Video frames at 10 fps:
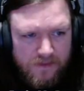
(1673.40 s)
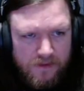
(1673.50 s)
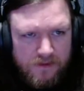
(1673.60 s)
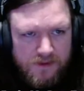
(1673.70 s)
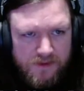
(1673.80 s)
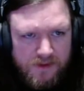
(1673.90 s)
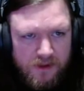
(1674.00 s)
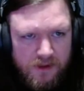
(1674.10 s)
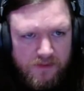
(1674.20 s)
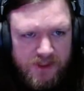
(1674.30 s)
So it's going
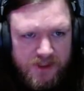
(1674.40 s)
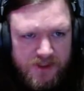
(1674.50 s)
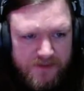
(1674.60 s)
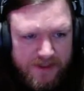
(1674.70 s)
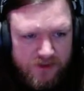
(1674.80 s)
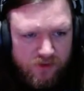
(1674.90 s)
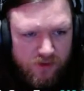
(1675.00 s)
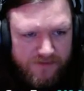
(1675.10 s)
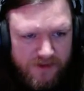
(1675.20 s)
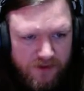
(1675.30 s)
to be just a matter
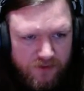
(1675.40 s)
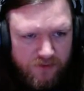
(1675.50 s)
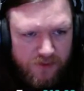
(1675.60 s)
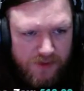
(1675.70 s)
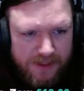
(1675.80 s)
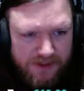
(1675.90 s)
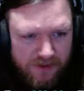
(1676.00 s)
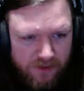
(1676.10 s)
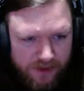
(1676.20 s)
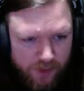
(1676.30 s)
of you getting
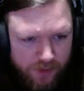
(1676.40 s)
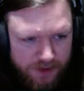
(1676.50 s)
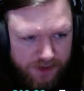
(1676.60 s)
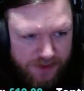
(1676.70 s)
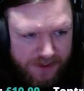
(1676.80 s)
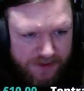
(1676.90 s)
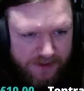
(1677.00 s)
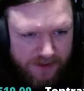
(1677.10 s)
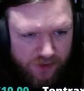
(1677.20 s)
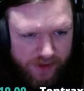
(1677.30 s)
all the equipment you need and
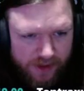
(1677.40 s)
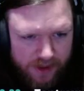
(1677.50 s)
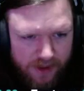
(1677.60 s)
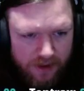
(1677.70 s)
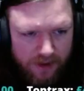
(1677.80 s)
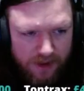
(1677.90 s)
then trying again.